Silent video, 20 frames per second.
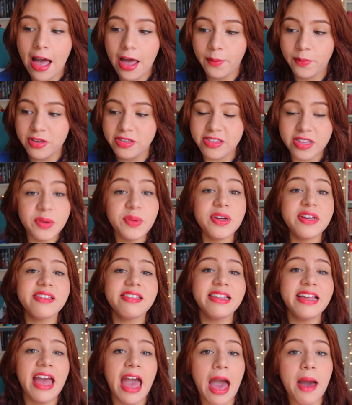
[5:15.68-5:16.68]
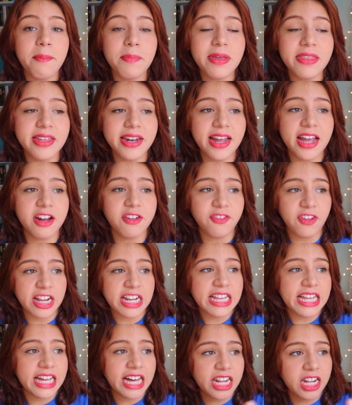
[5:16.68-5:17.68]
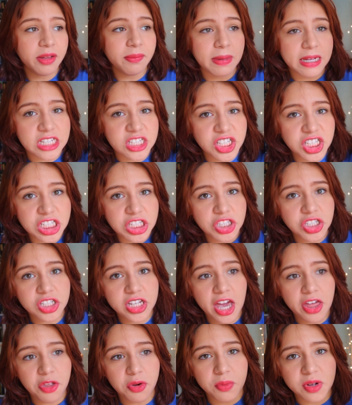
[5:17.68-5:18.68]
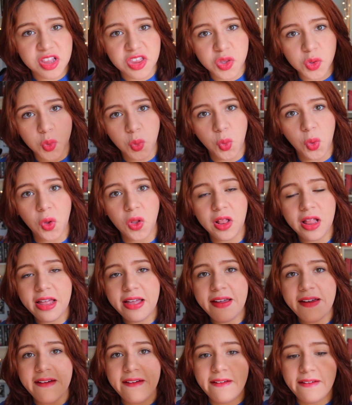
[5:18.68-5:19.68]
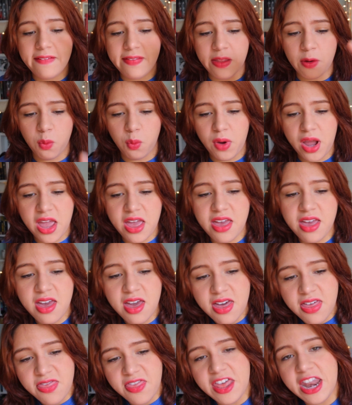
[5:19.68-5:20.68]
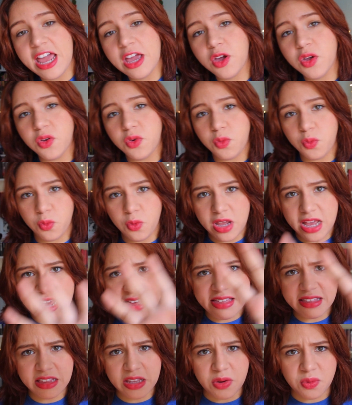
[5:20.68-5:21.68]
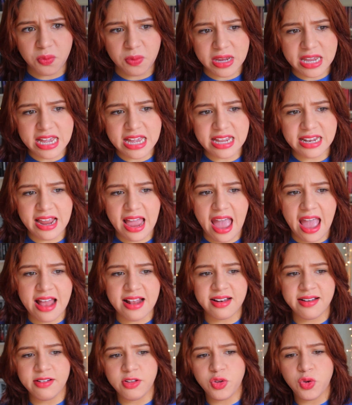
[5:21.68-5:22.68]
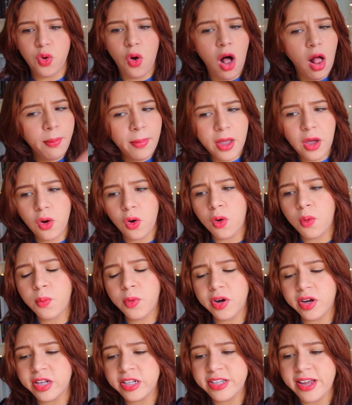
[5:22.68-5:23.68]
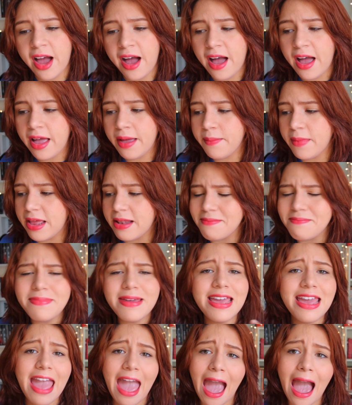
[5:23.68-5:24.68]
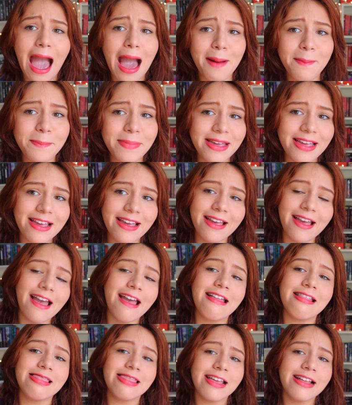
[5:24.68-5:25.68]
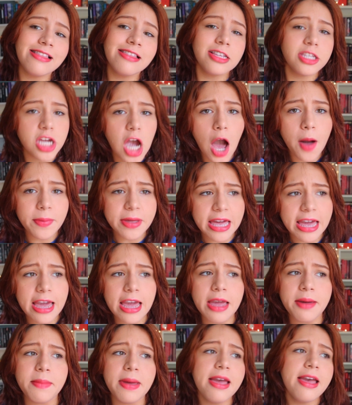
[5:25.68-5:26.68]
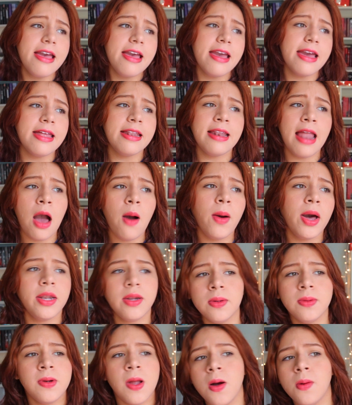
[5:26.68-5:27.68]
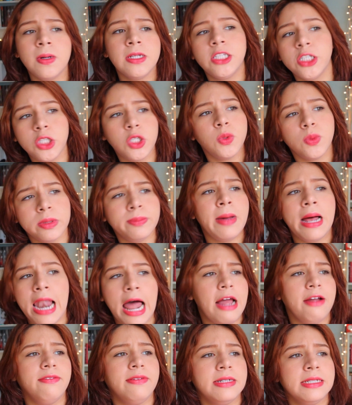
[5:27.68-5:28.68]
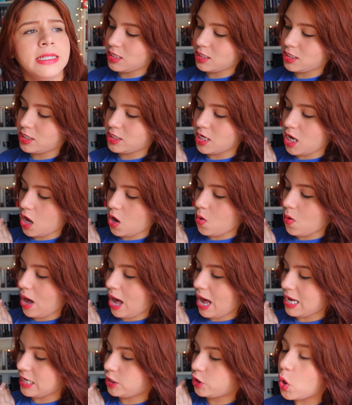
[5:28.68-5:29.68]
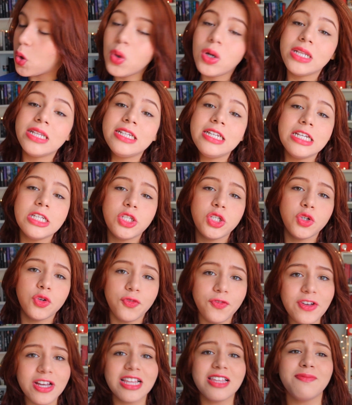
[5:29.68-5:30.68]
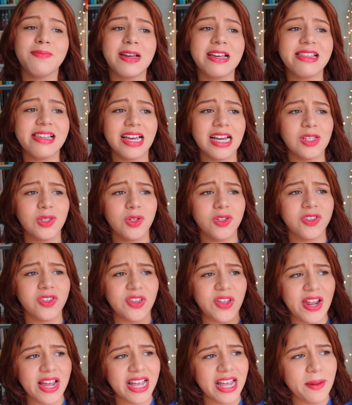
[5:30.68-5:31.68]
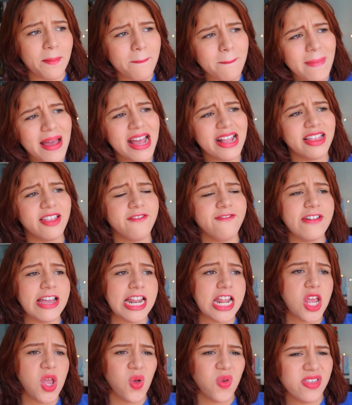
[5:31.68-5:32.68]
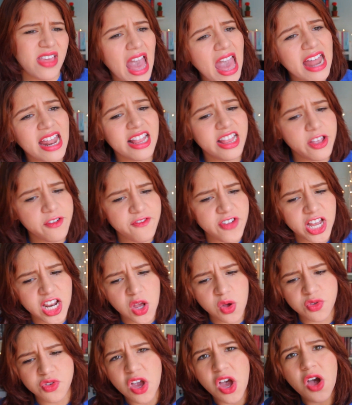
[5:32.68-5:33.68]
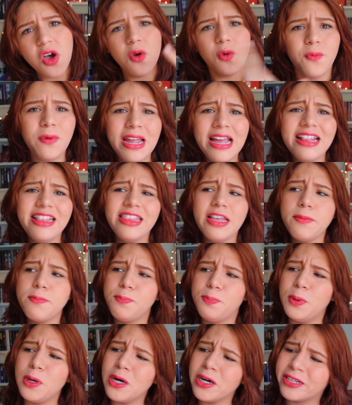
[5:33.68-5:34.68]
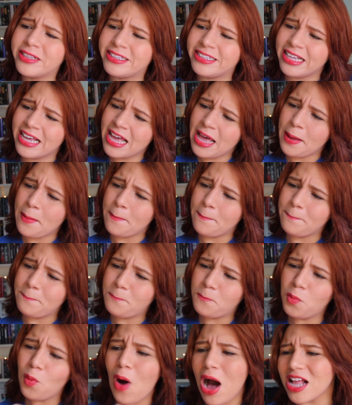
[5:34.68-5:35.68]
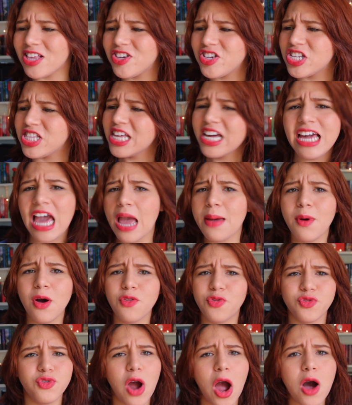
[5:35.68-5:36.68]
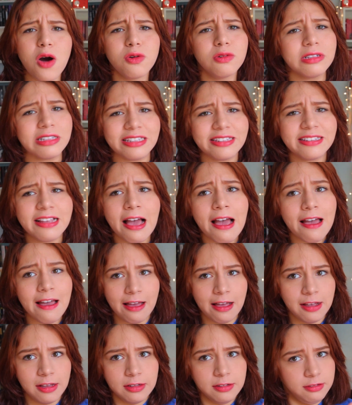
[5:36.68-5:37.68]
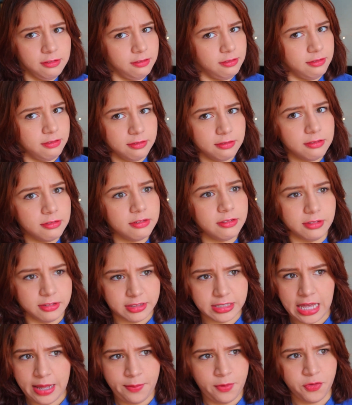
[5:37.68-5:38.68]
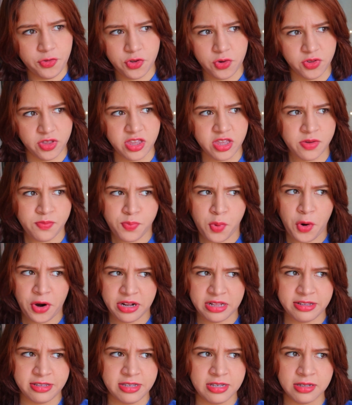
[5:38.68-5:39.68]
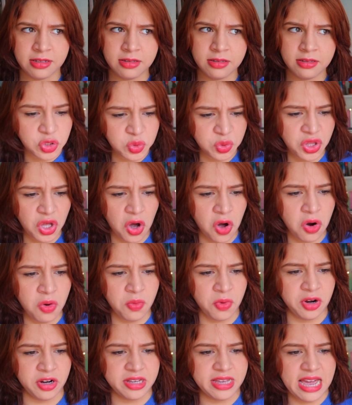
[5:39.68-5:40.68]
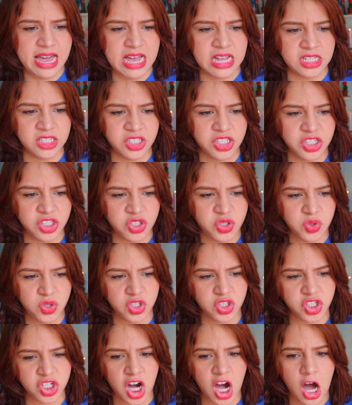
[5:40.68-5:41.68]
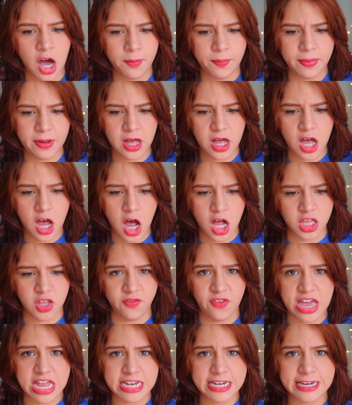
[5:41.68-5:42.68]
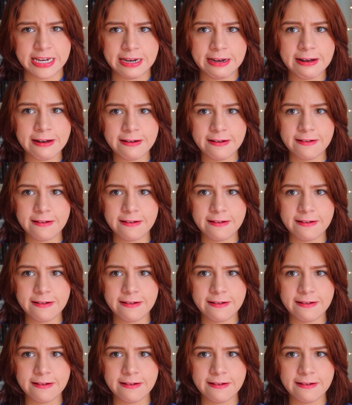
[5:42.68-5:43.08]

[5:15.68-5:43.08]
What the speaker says: I was seriously happy that I had finally gotten my shit together with school in a way that I could easily read and do all my homework in time and be happy, and then the job came and now I don't know what to do with my life. So I totally need to fix my schedule so that I can make the videos, edit the videos, read the books, watch the Game of Thrones. Game of Thrones is important. Do the homework and do the job. All of it.